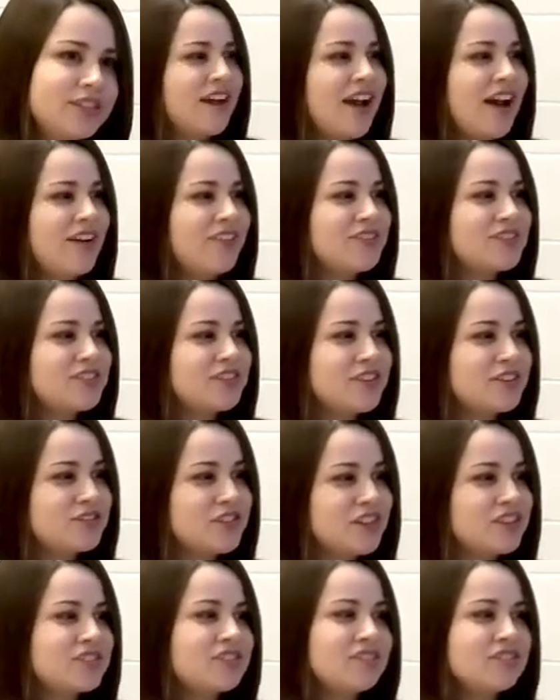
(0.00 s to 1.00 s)
After
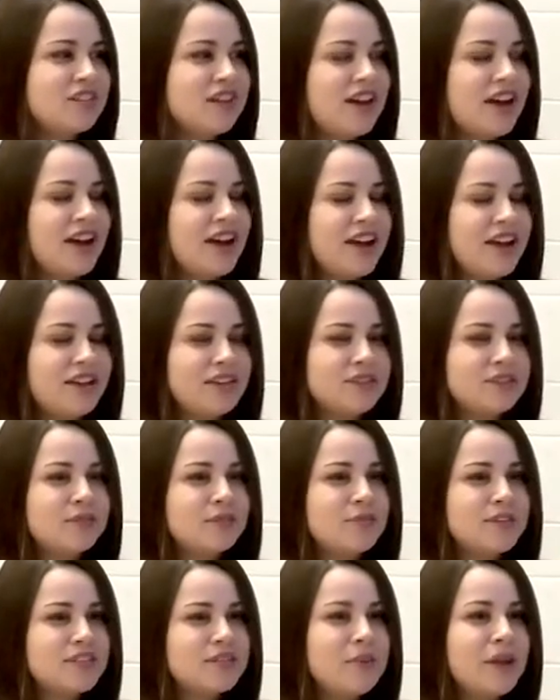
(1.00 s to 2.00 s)
Drexel, I
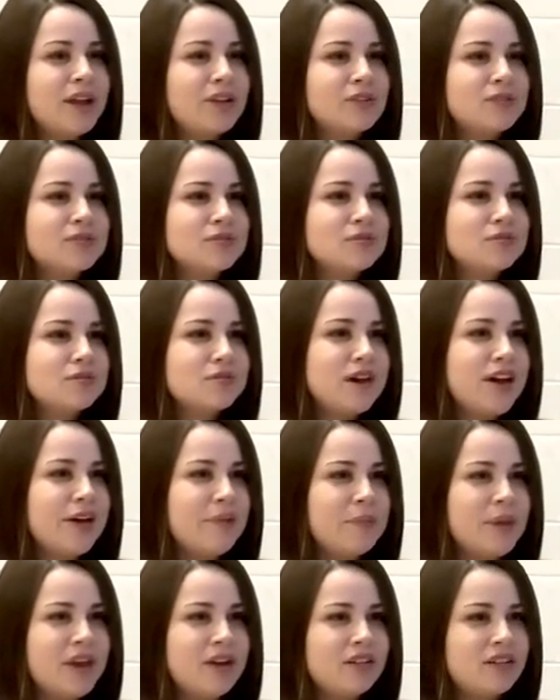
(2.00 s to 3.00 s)
went to medical school
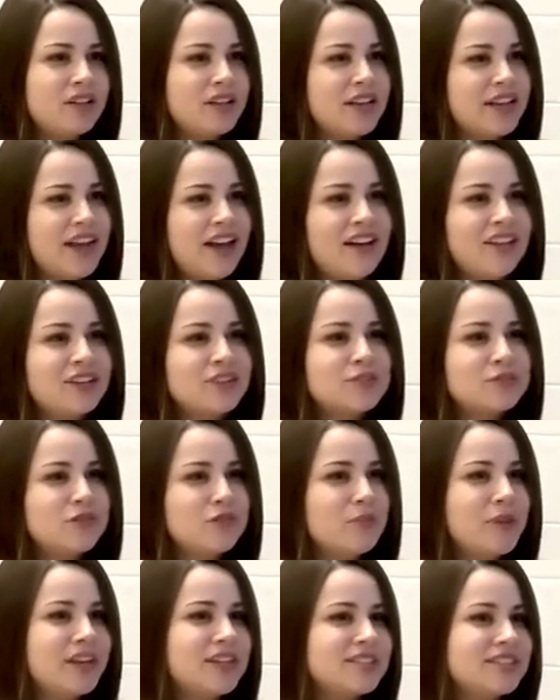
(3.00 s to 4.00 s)
at Mayo Clinic Alex
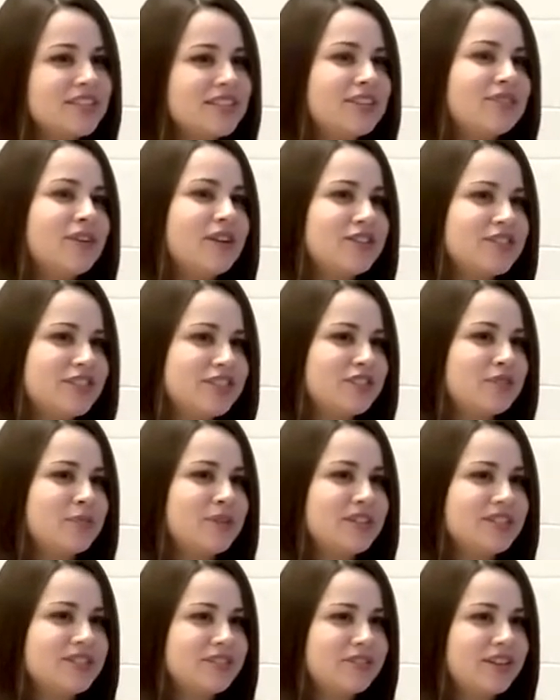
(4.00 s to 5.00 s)
School of Medicine in Rochester,
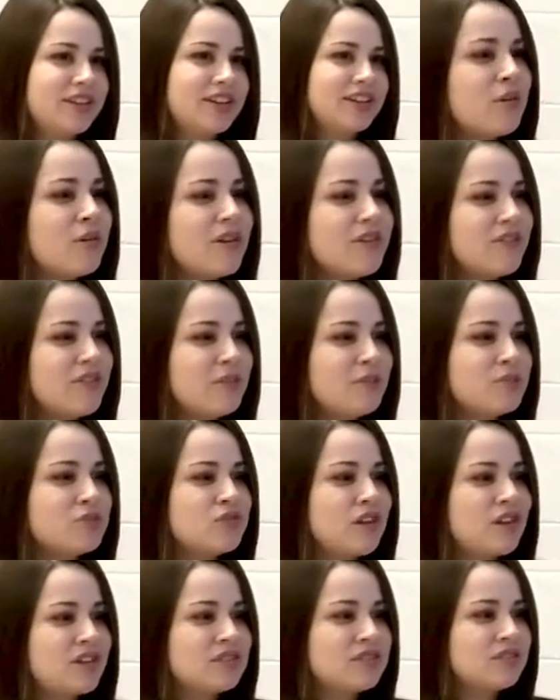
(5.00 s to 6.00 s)
Minnesota. Going from
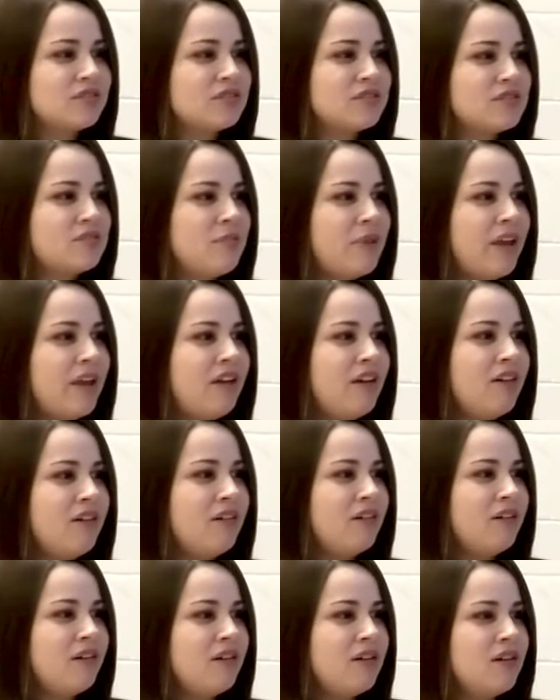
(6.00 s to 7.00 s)
Drexel to
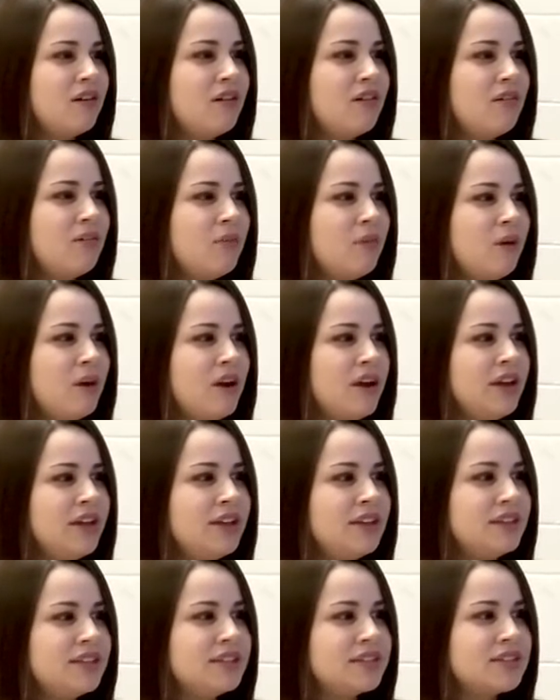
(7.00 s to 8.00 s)
Mayo
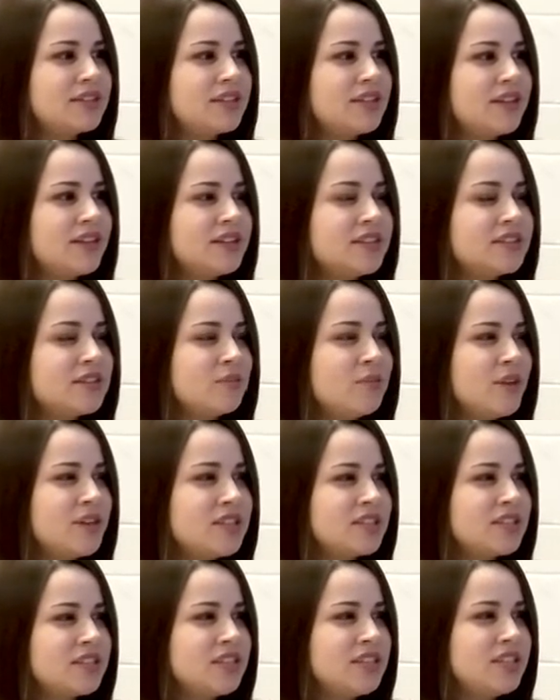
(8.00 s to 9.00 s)
was in some
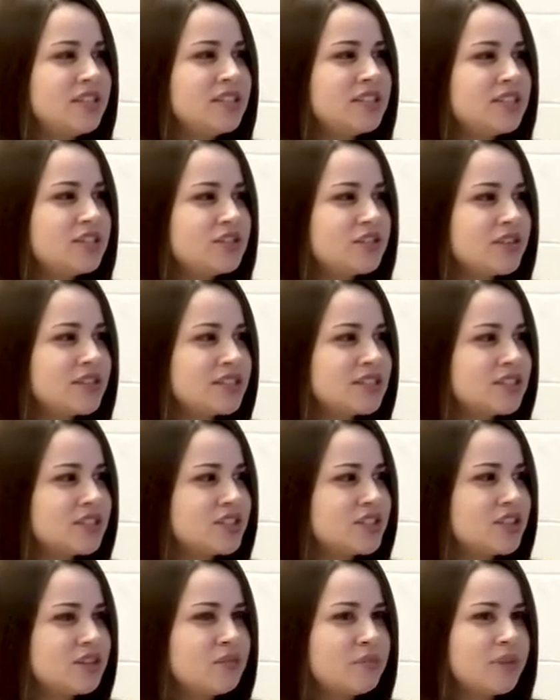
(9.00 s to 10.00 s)
ways an easy
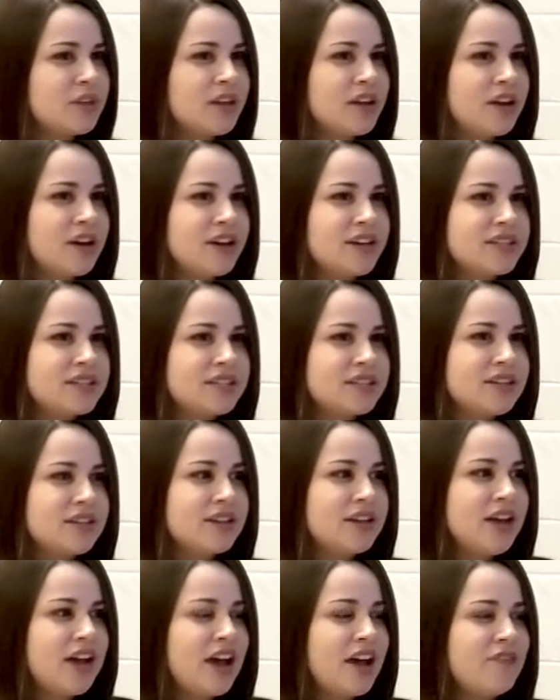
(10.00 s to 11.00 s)
transition because
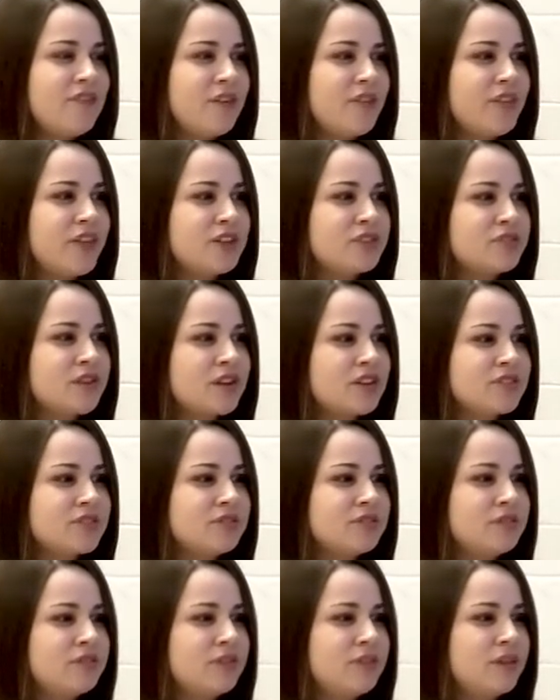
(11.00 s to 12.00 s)
I felt that
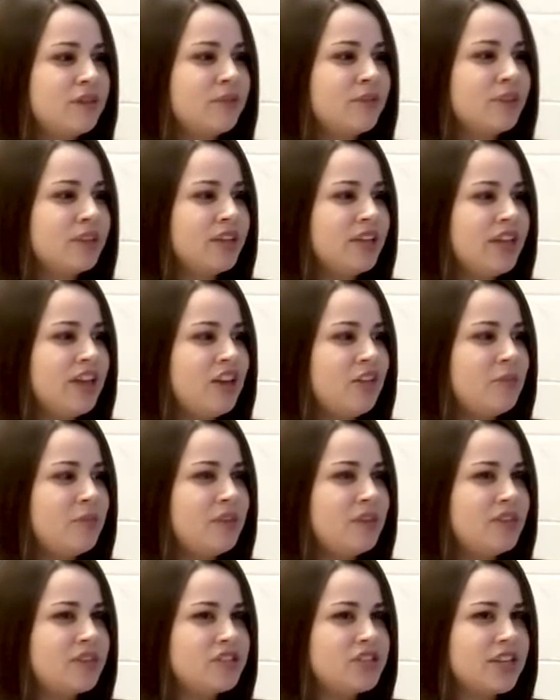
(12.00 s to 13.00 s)
Drexel really gave
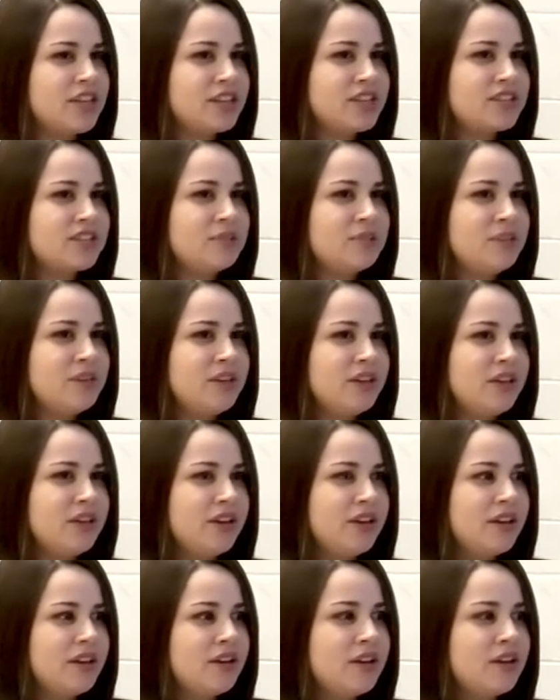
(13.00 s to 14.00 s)
me the chance to
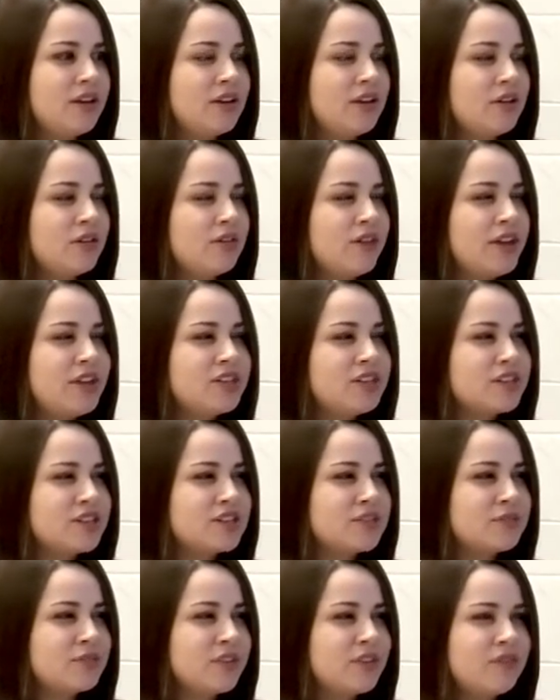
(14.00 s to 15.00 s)
be
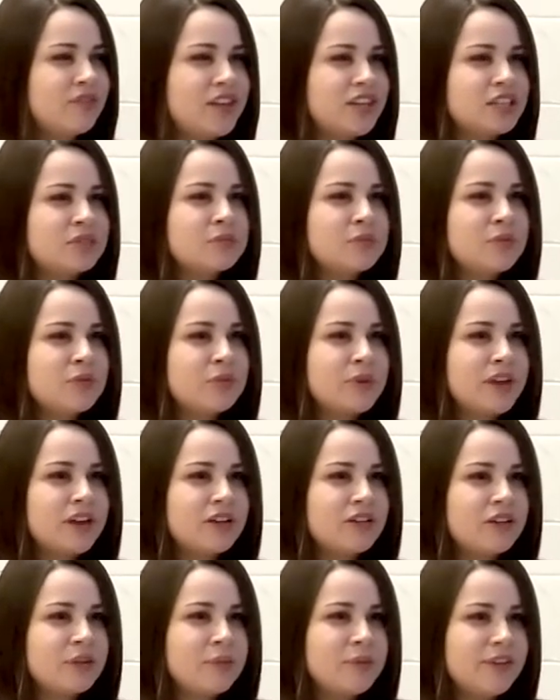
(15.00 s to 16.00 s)
courageous and really flexible with my
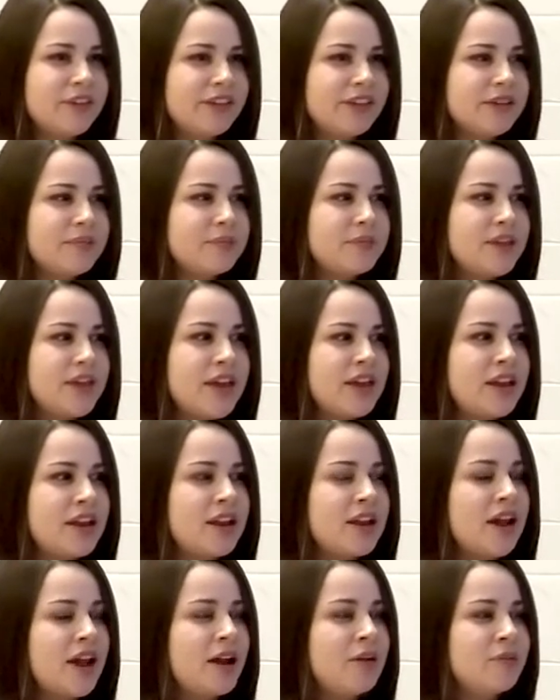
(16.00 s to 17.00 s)
curriculum.
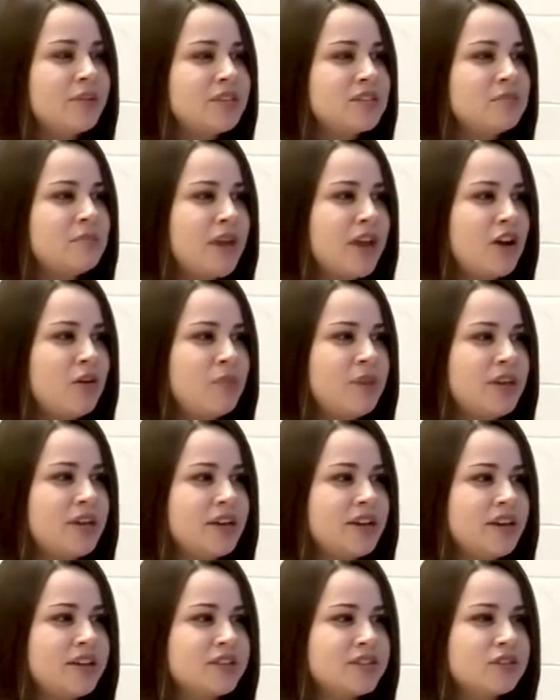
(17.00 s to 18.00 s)
And I went to Mayo
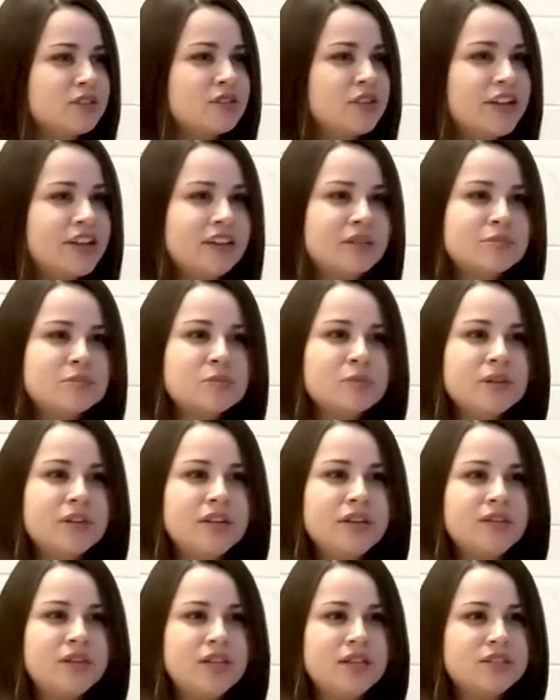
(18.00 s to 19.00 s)
because their curriculum is pretty
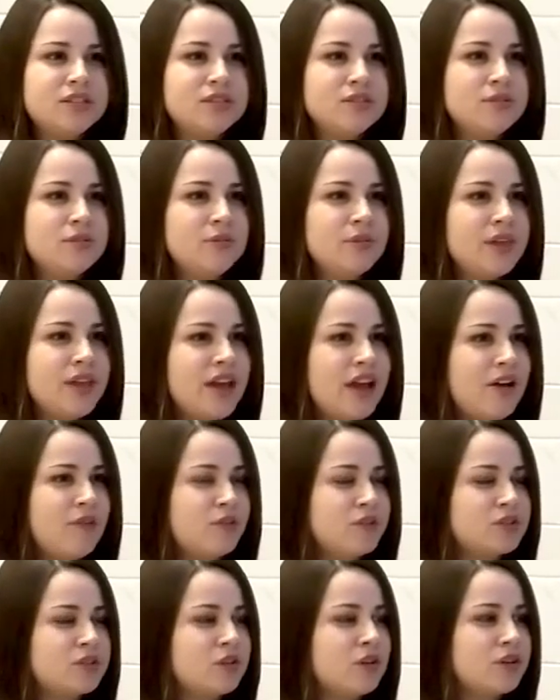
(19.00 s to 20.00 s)
unique too. They have
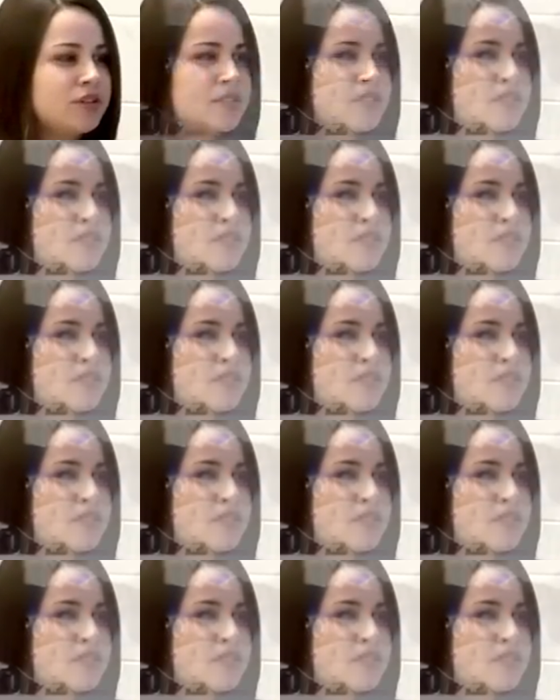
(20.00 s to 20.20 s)
what's called